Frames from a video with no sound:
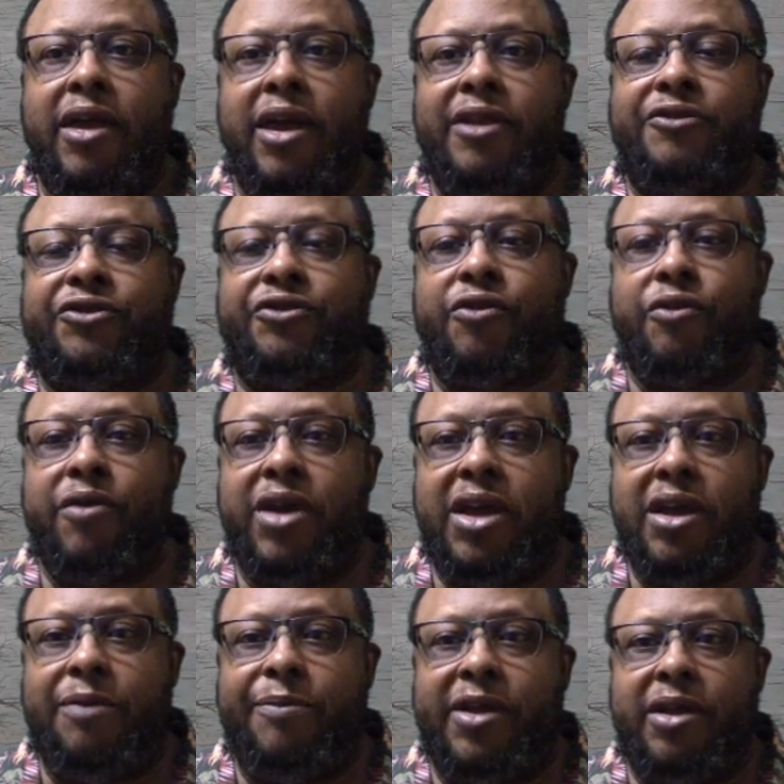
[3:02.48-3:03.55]
and
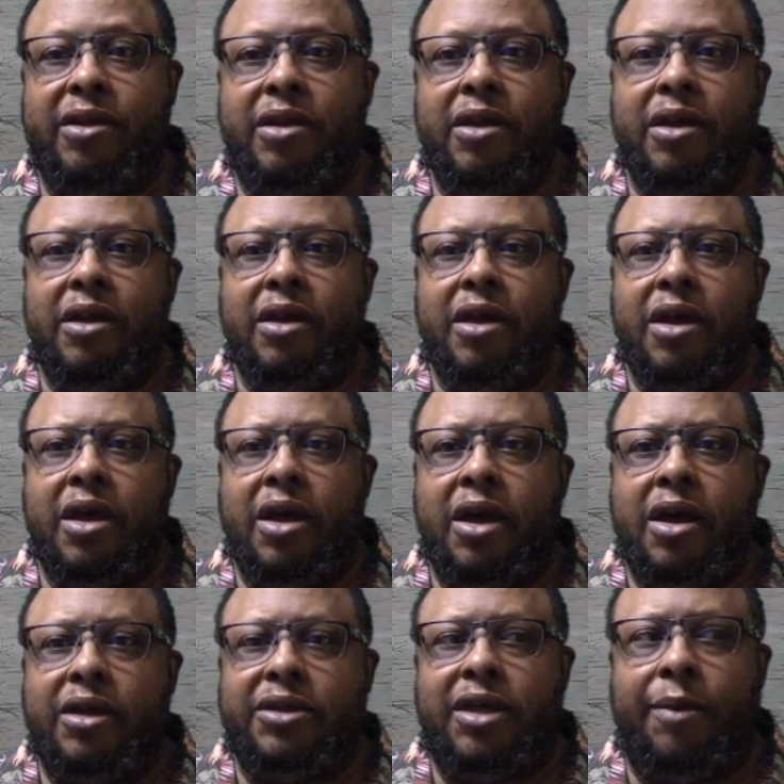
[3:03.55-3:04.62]
screaming.
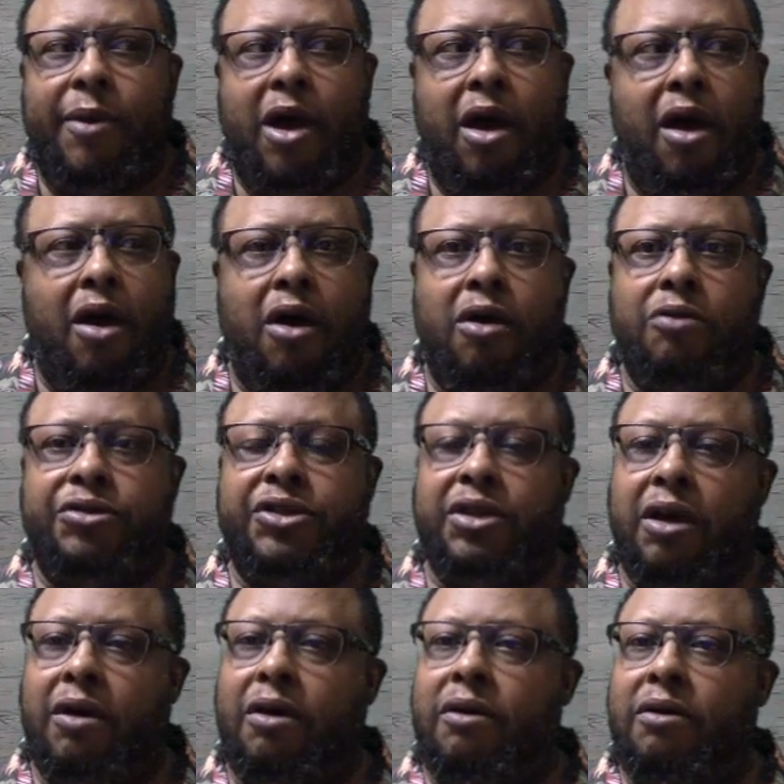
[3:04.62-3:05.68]
Talking about, oh,
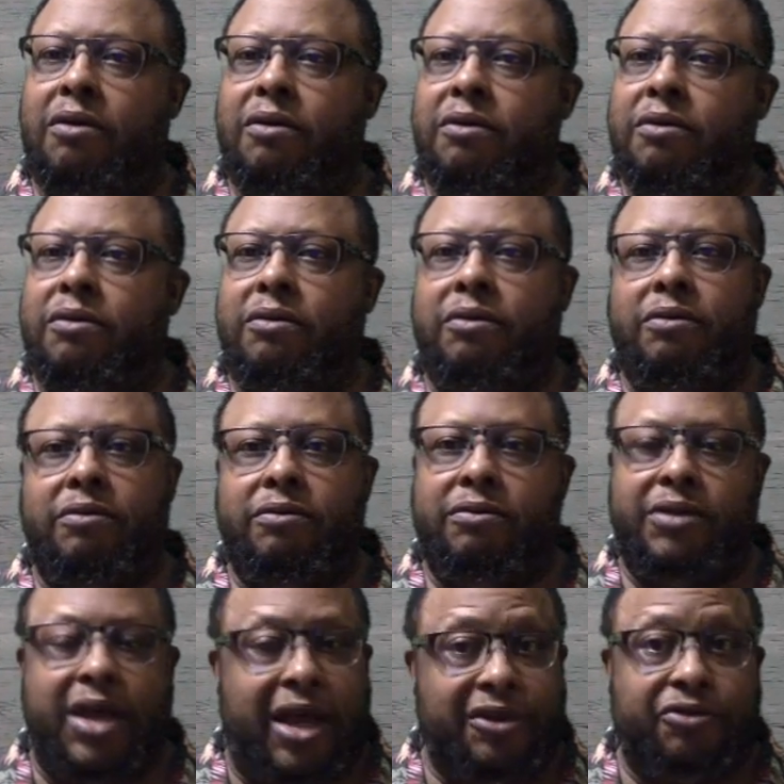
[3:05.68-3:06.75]
so
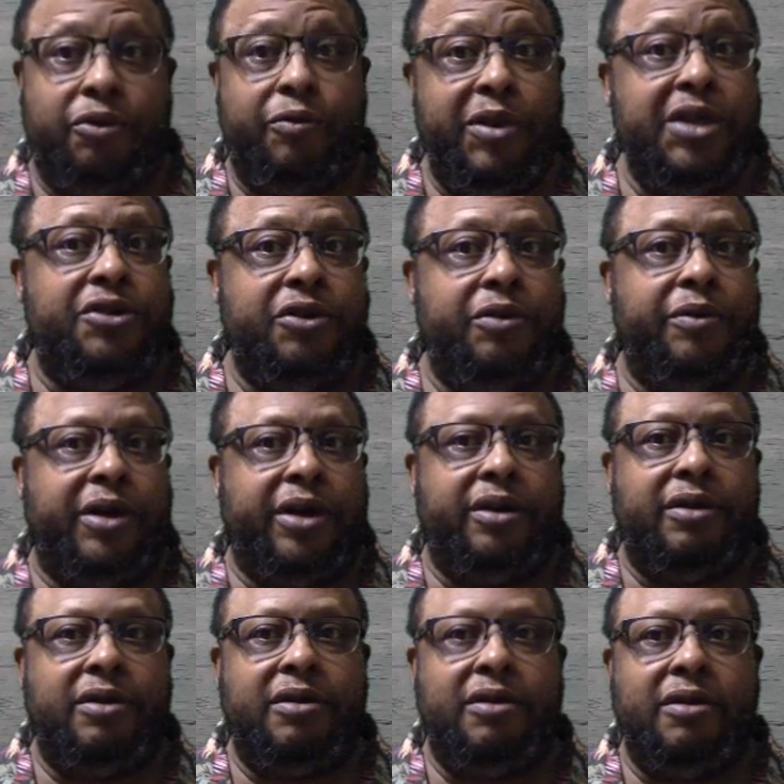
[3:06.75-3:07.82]
that's what we doing.
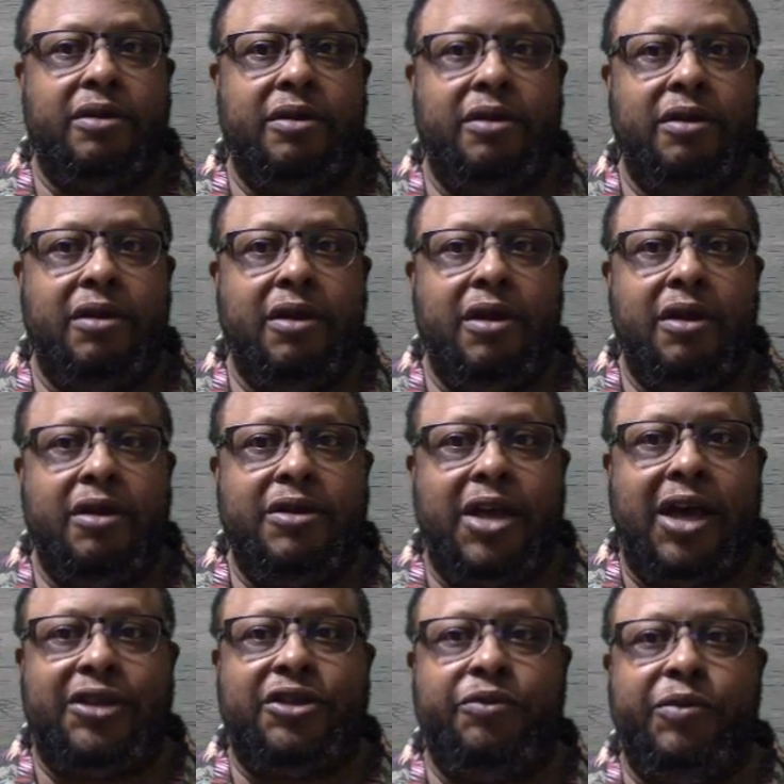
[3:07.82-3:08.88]

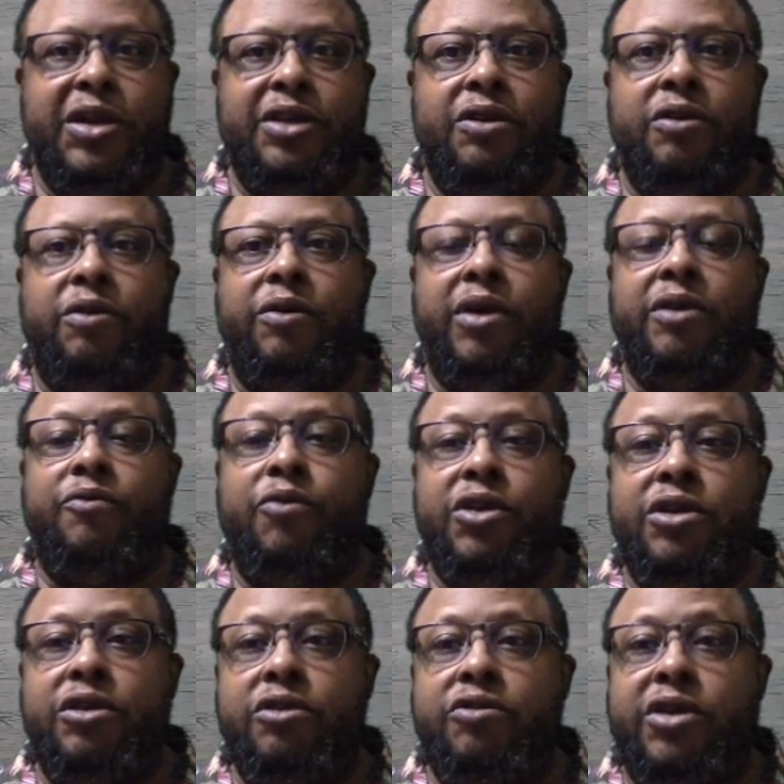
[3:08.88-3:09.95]
That's what we doing
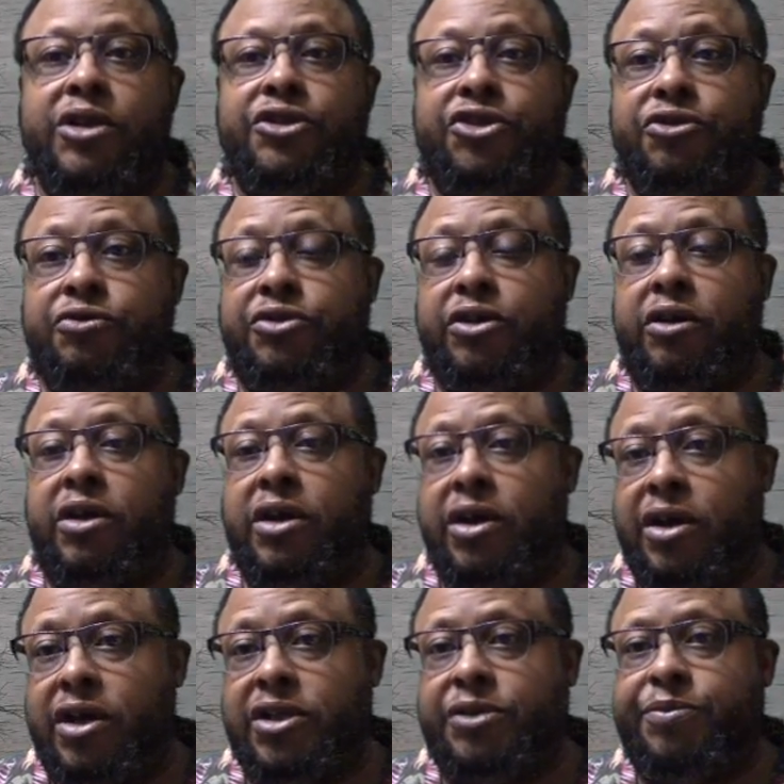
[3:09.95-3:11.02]
when you can shoot your
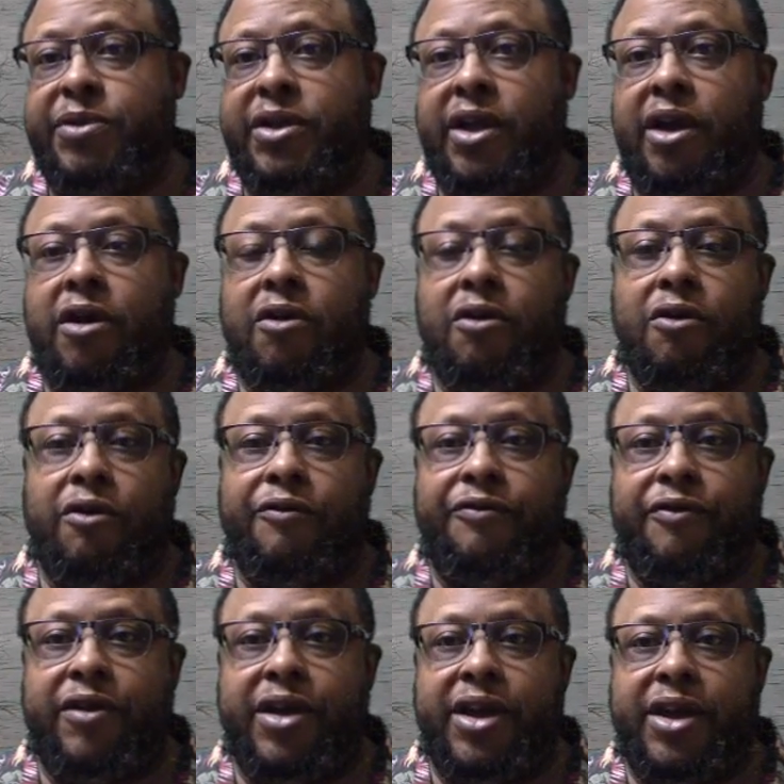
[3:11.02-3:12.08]
husband and
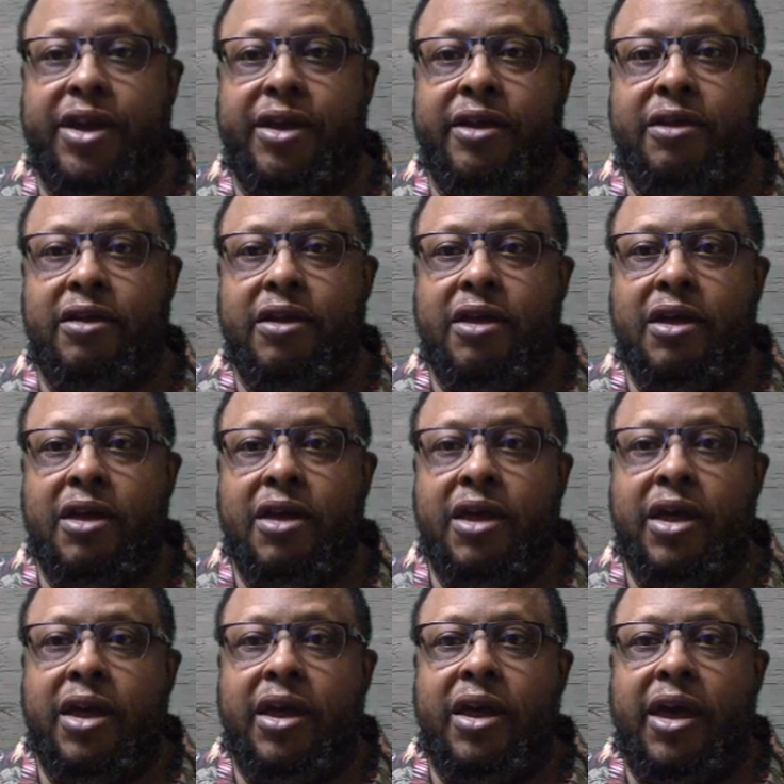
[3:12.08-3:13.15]
girlfriend
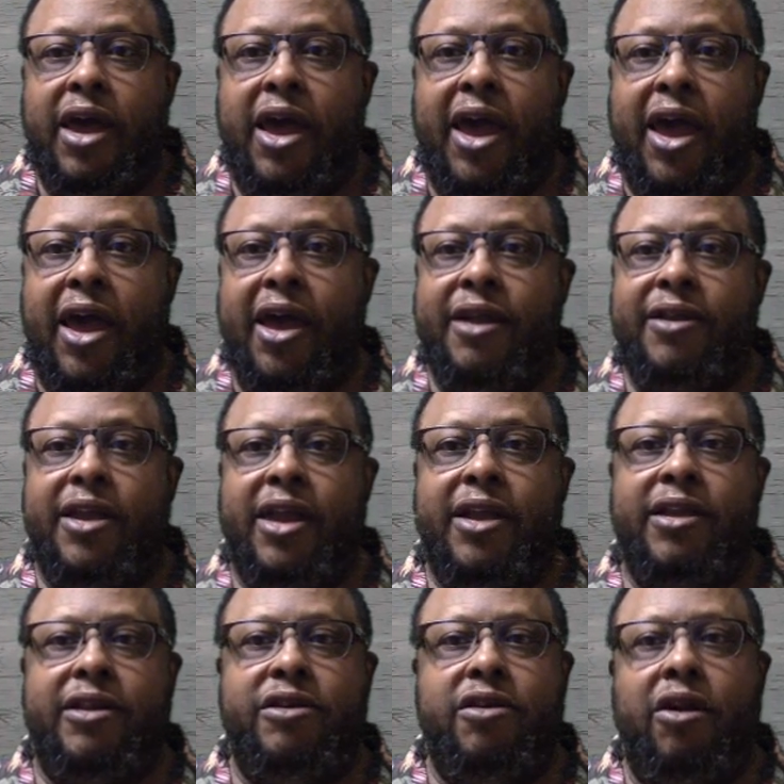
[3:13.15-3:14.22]
and
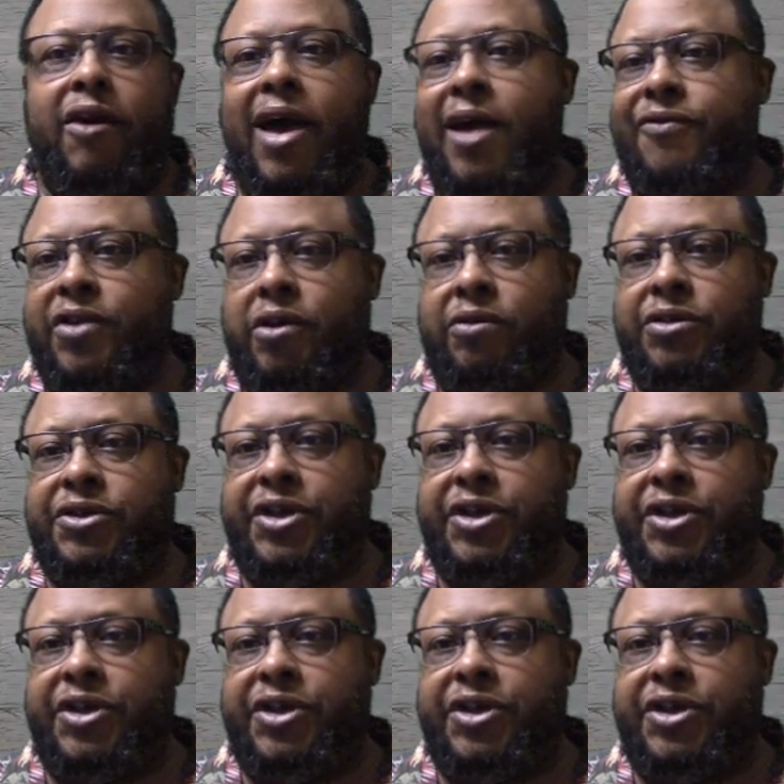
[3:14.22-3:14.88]
then you don't have to go to